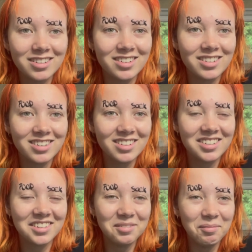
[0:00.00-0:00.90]

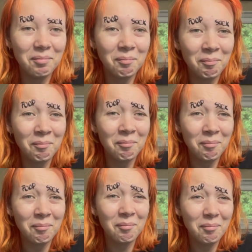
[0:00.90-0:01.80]

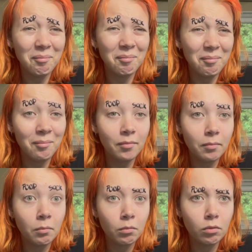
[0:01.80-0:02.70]

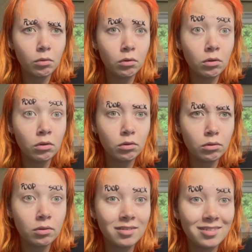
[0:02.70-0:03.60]

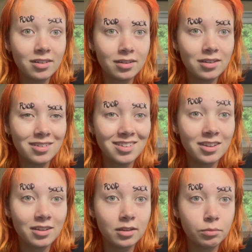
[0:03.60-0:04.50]

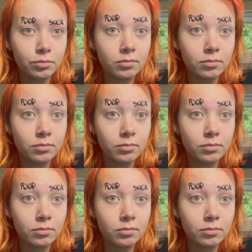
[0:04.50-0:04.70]
Nothing is said.